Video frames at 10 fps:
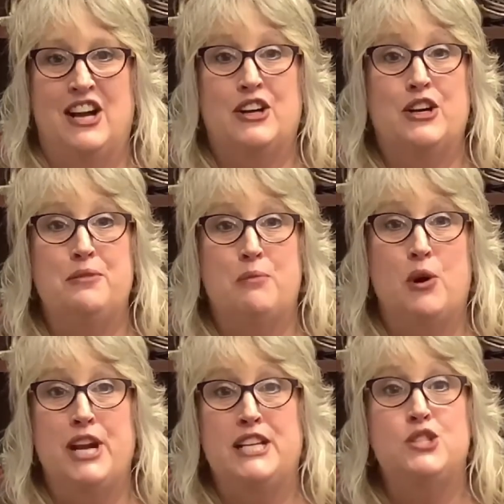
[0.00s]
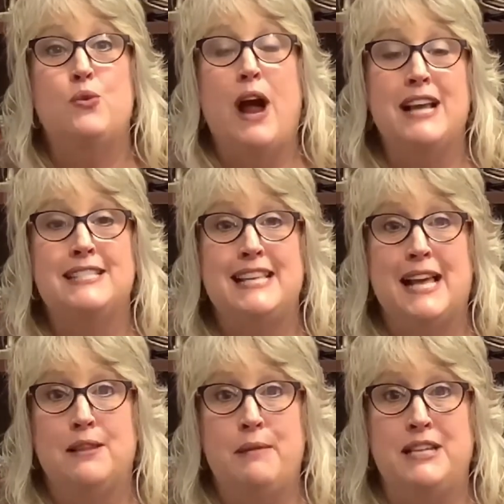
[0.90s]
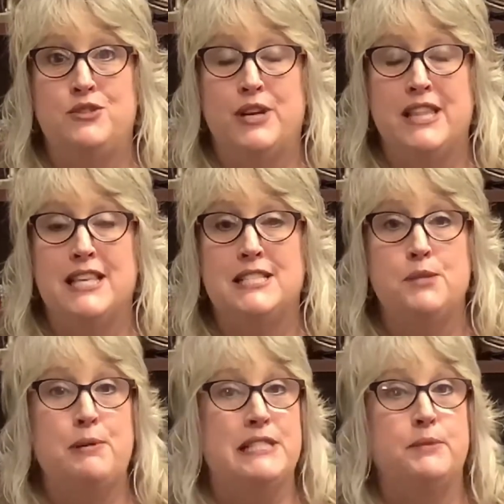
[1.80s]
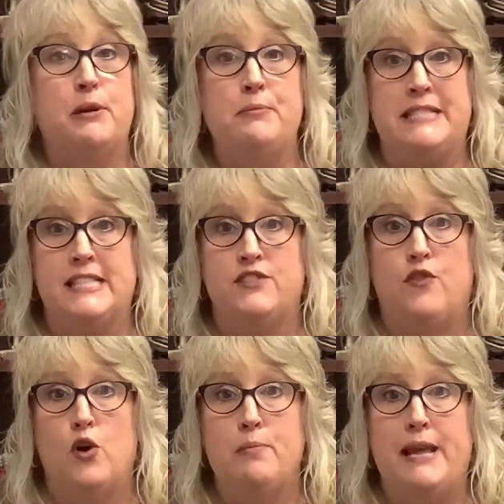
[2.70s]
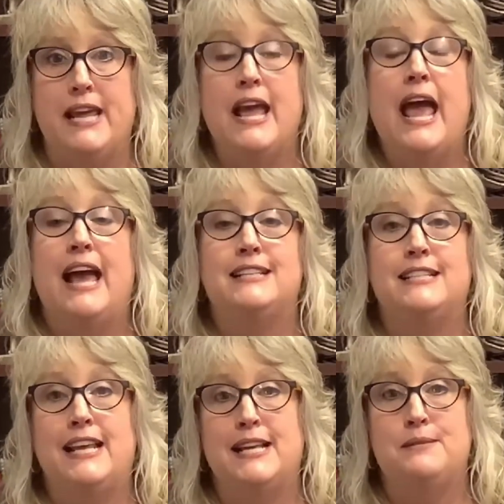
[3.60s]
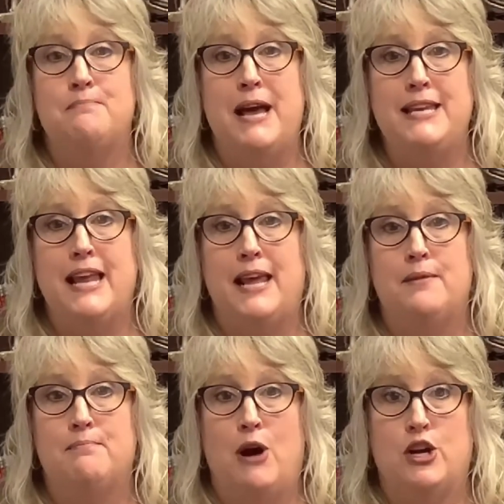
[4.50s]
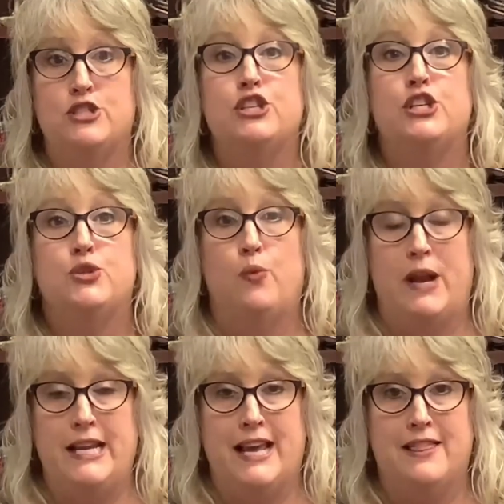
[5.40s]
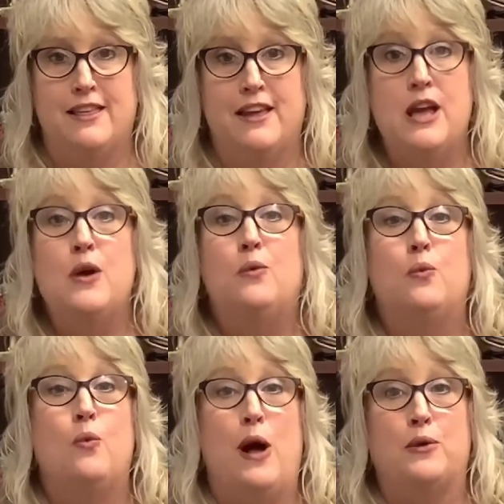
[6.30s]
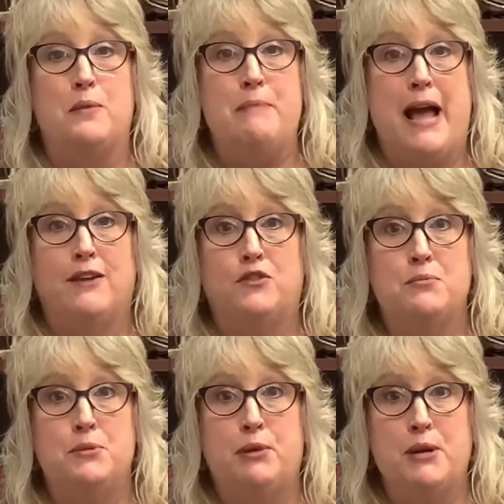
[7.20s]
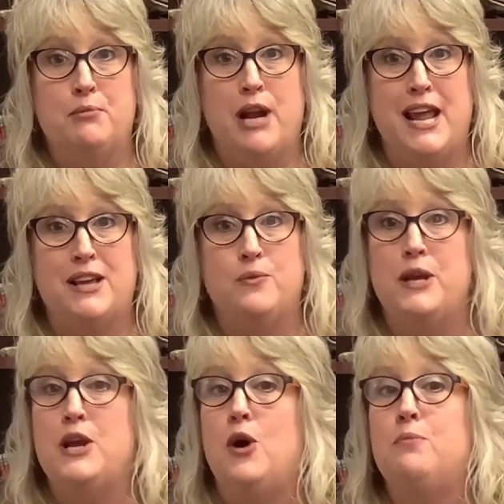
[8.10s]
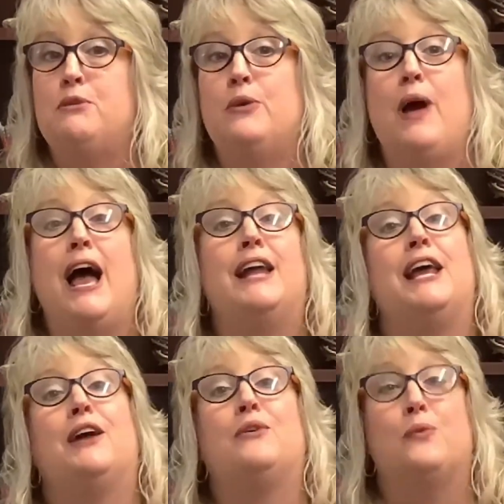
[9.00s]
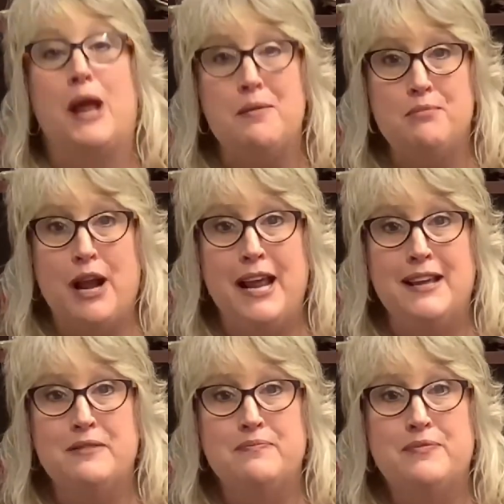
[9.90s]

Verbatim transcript: Good morning, Tri-C Elementary. This is Principal Mrs. Forby, and today is Monday, March 20th. Welcome back from spring break. We hope you had a great break.